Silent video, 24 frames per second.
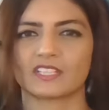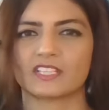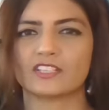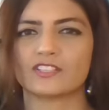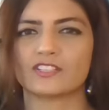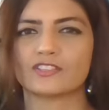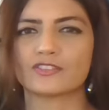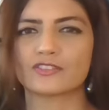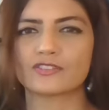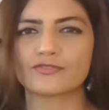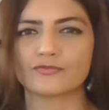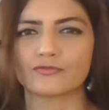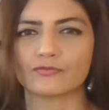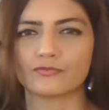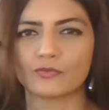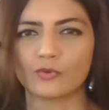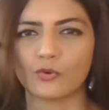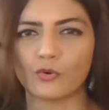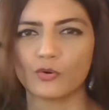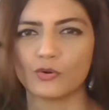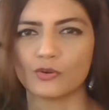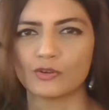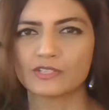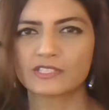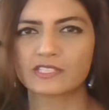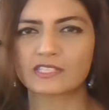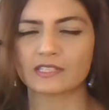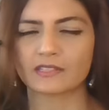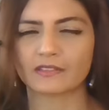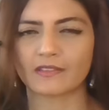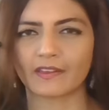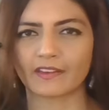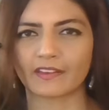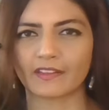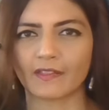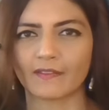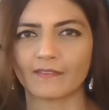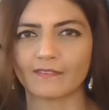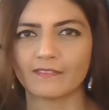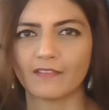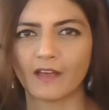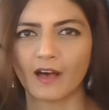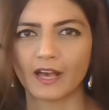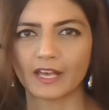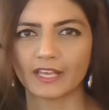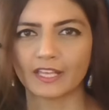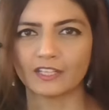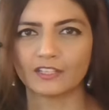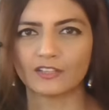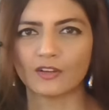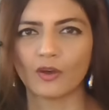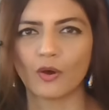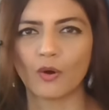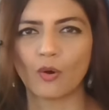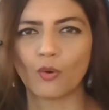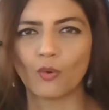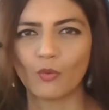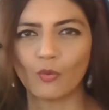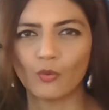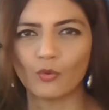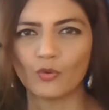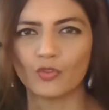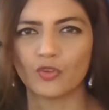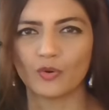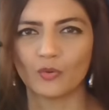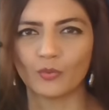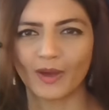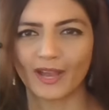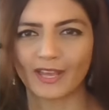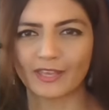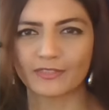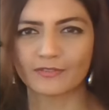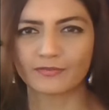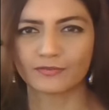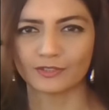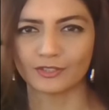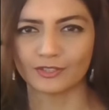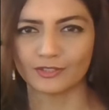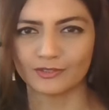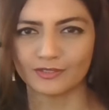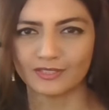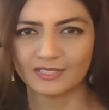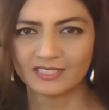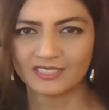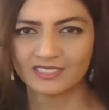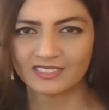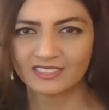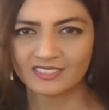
He just roars like a lion all the way through.